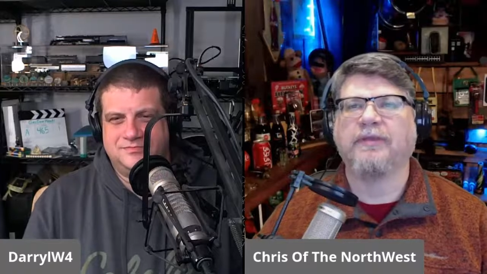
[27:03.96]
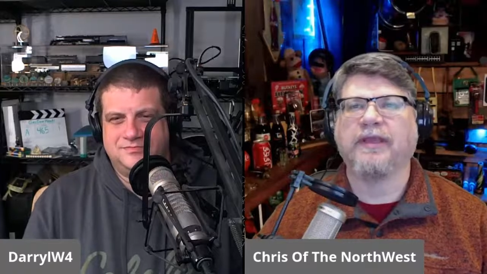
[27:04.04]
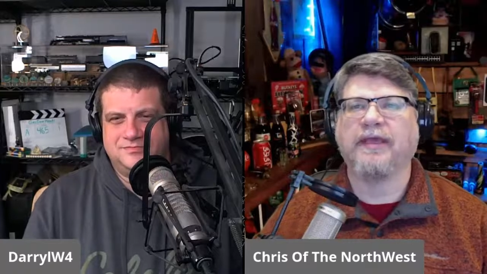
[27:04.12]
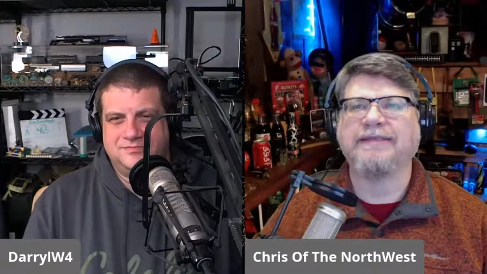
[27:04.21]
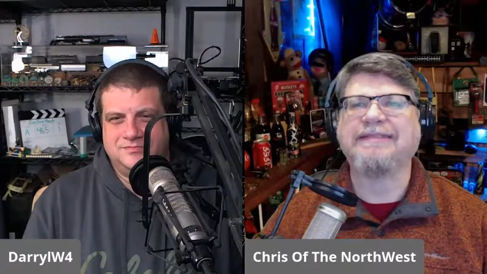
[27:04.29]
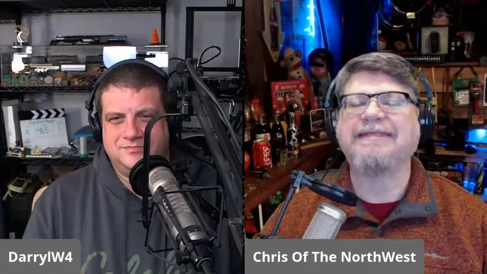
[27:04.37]

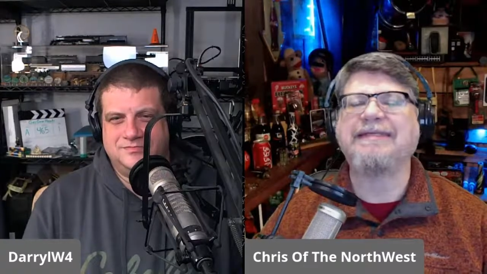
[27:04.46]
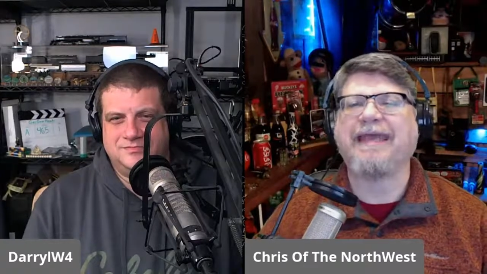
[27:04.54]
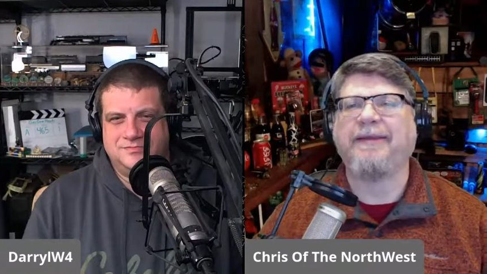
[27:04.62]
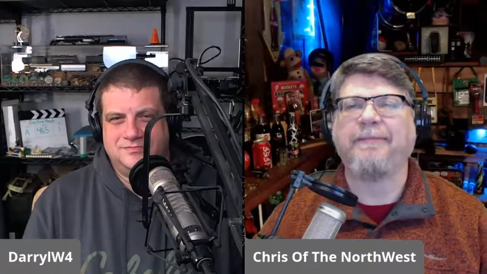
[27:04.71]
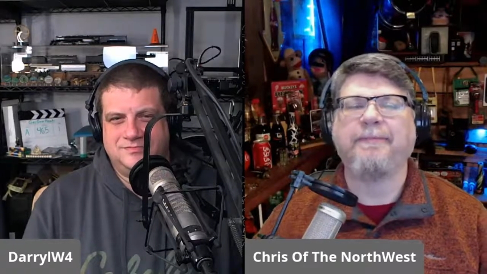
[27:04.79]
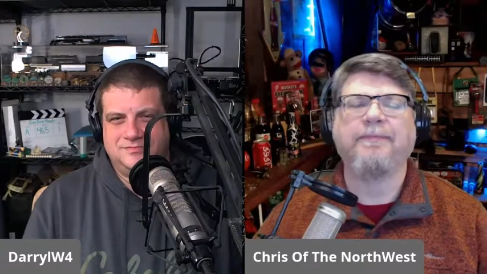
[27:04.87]
Speaker 1: uh, D
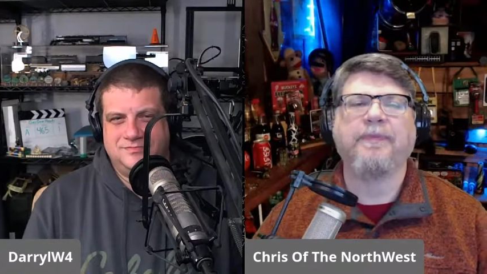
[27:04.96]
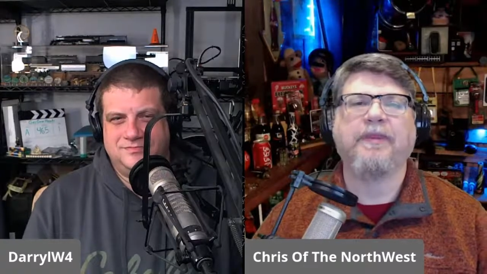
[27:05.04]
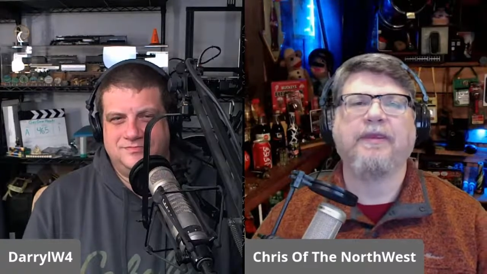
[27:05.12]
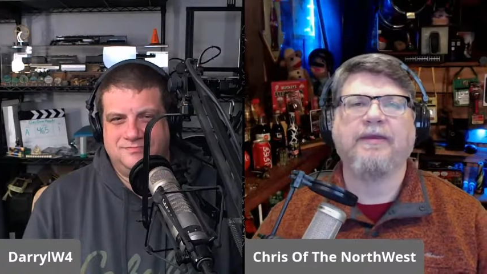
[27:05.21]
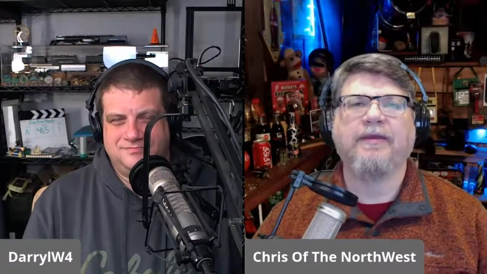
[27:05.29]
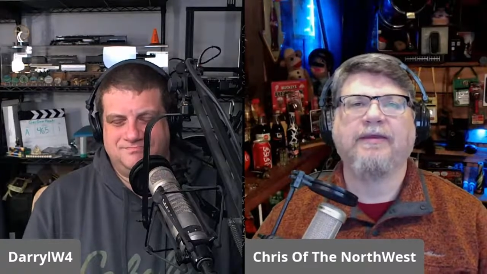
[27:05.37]
Day.
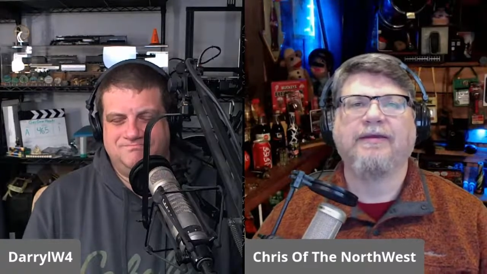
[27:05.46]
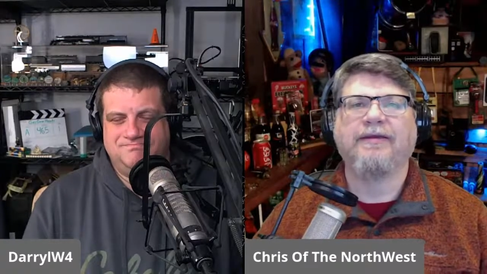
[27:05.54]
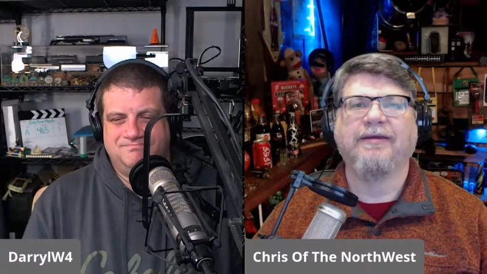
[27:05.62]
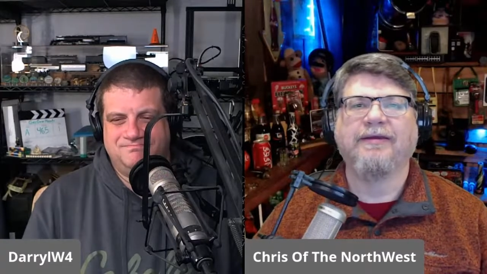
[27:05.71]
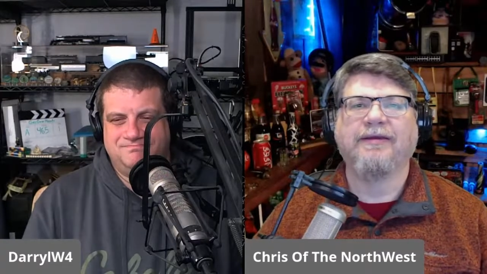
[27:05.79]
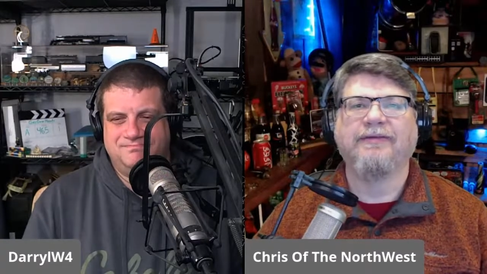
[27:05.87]

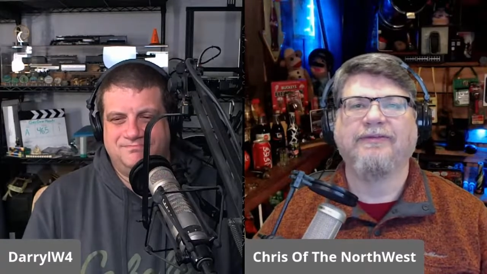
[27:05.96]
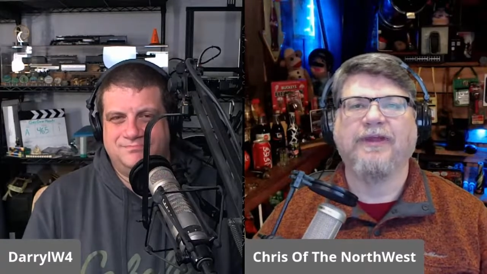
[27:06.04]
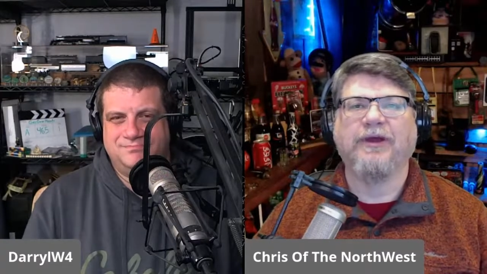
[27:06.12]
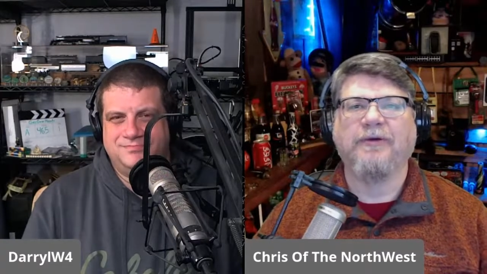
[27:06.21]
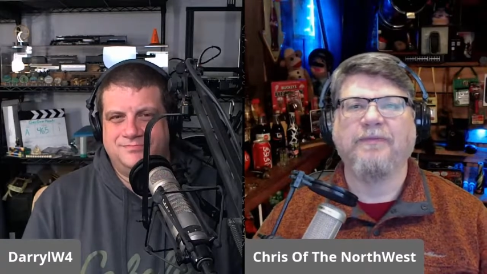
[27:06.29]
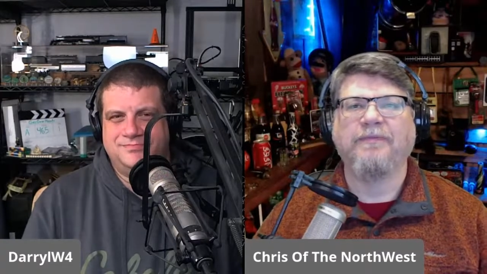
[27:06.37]
And
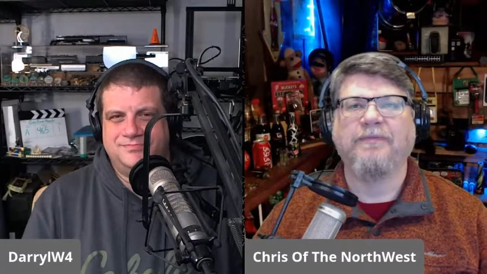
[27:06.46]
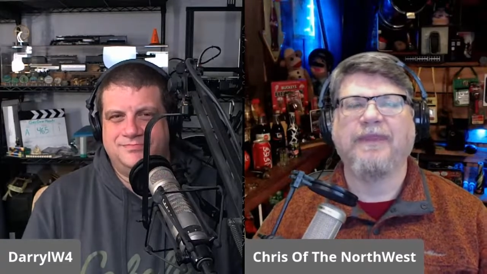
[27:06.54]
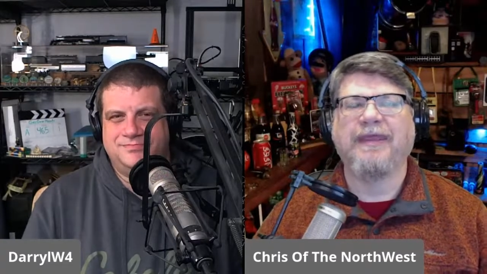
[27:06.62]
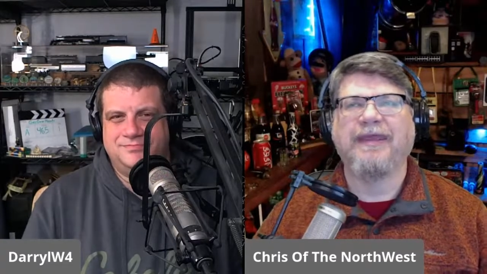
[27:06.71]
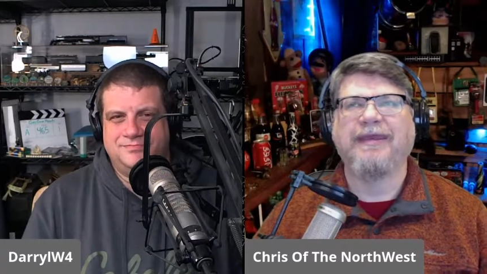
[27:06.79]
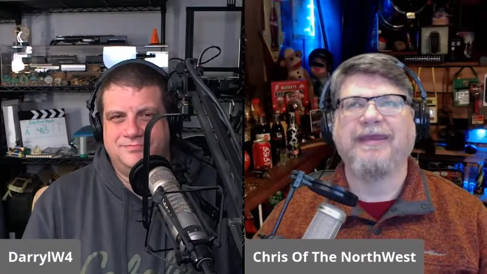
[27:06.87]
so
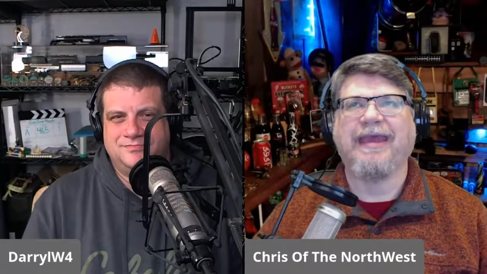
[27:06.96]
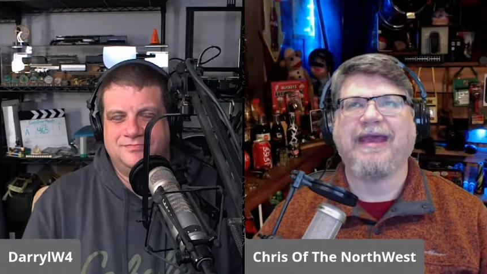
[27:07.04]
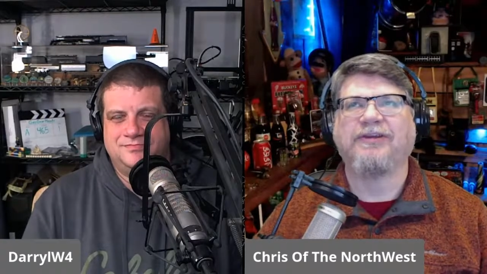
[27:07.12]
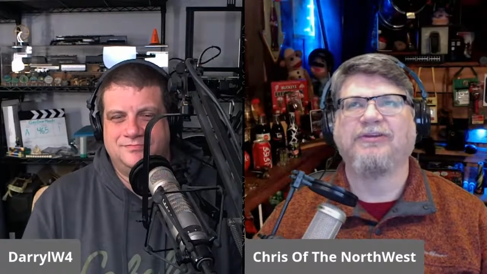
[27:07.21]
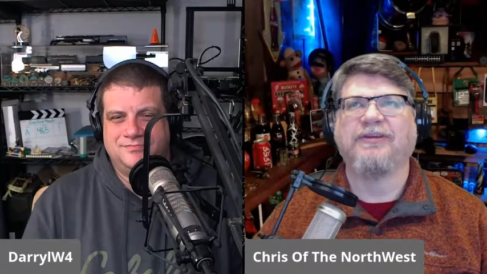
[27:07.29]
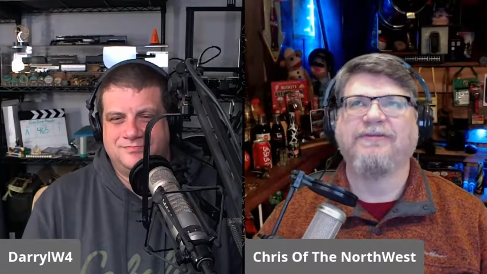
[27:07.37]
they
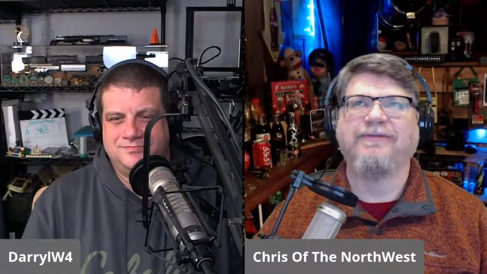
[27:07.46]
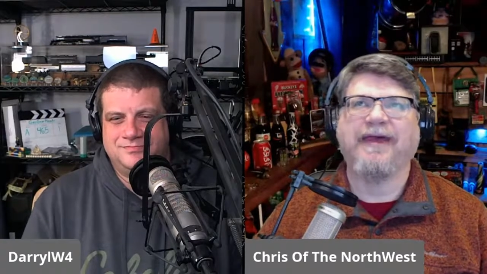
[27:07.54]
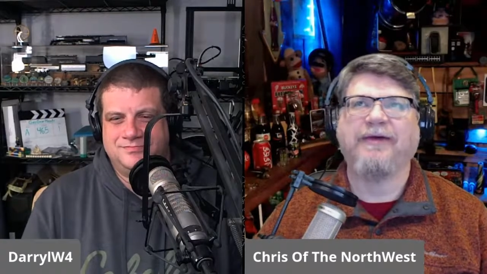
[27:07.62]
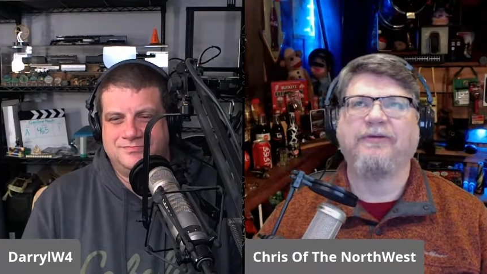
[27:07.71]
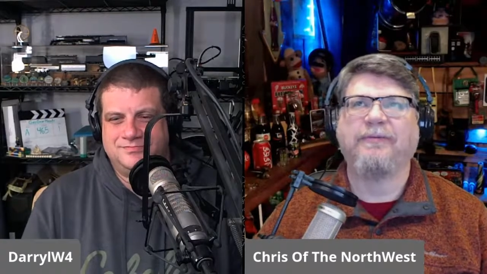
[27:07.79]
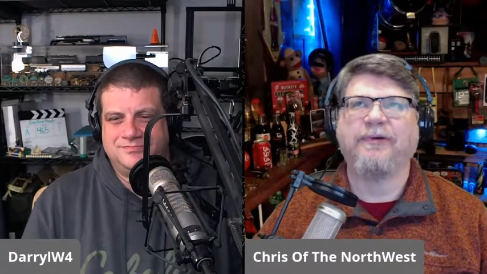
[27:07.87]
actually
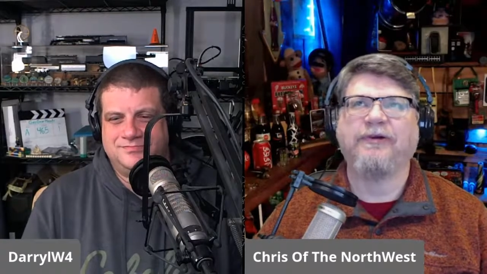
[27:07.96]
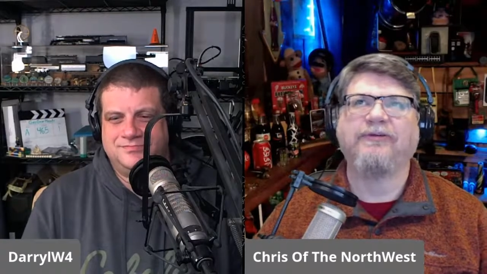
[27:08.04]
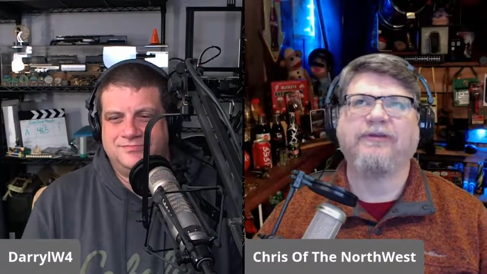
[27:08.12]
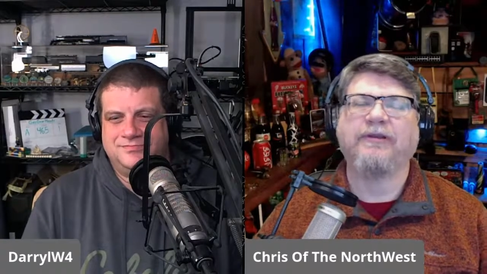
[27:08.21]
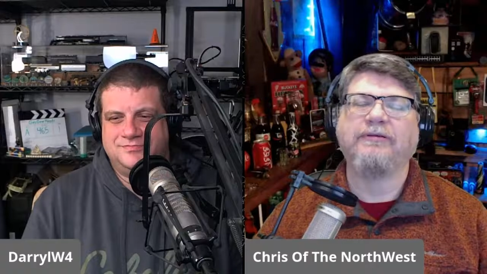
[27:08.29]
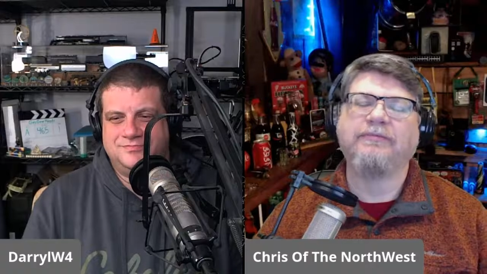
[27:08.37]
found a
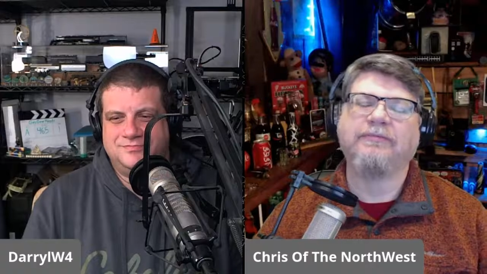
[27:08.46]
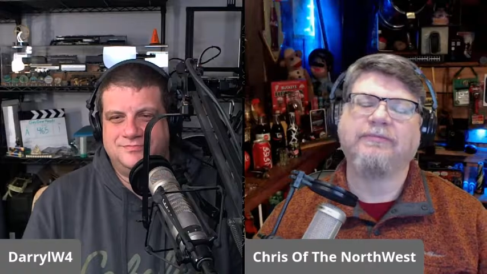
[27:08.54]
person